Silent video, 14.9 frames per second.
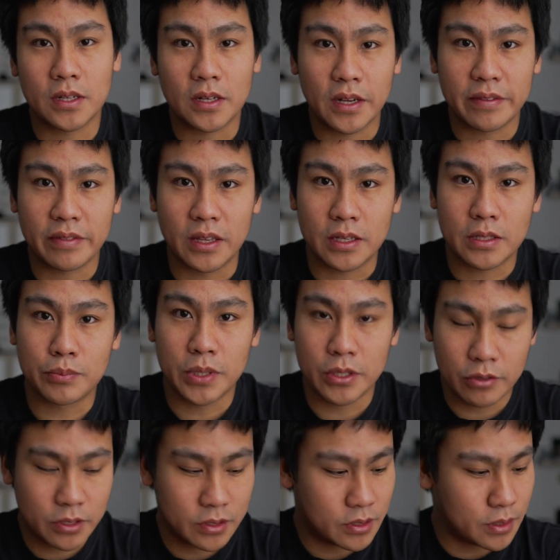I like the
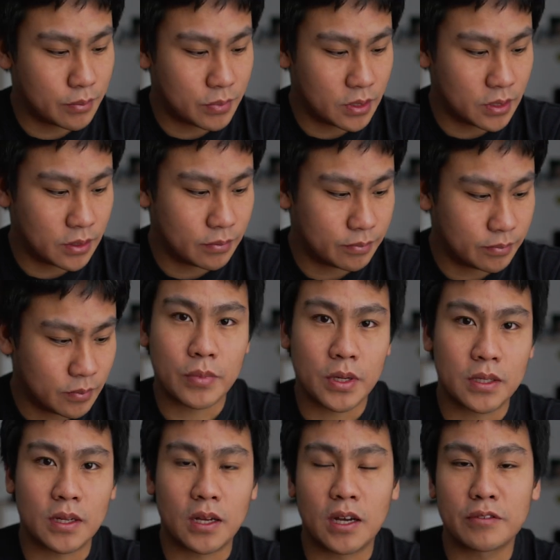experience simply.
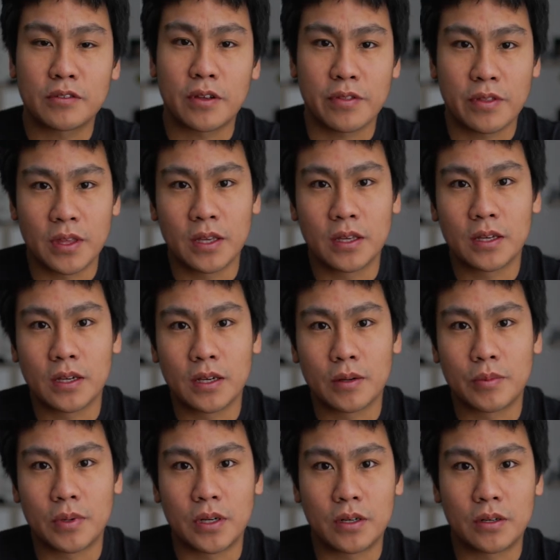But after thinking
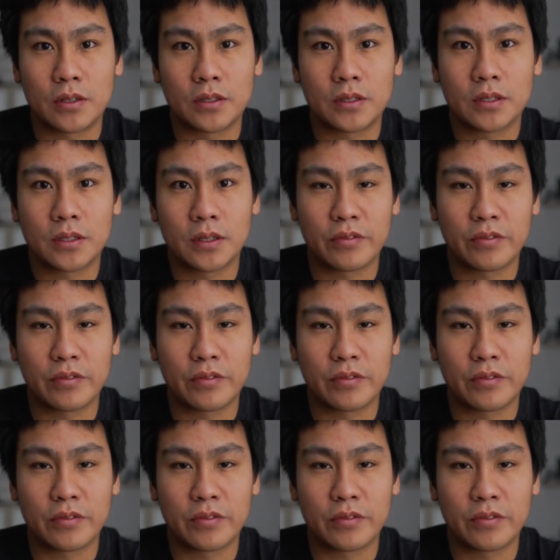about